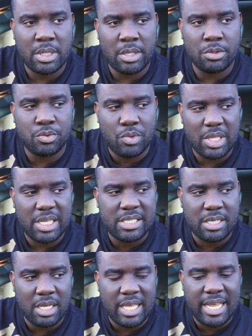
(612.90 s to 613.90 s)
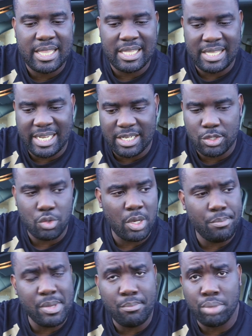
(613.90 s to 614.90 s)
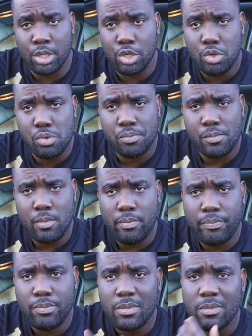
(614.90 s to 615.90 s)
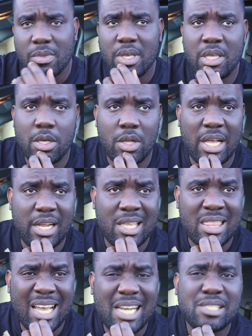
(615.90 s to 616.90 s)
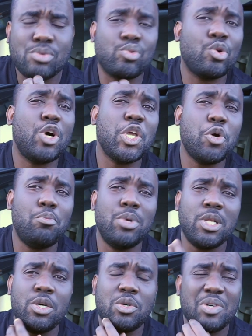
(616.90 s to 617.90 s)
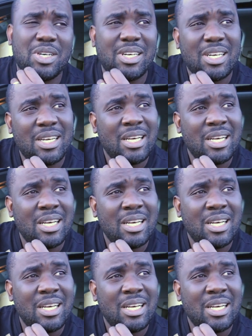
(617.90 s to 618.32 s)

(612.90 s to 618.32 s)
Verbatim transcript: there was one I saw that was diesel blue, you know, like a nice royal blue.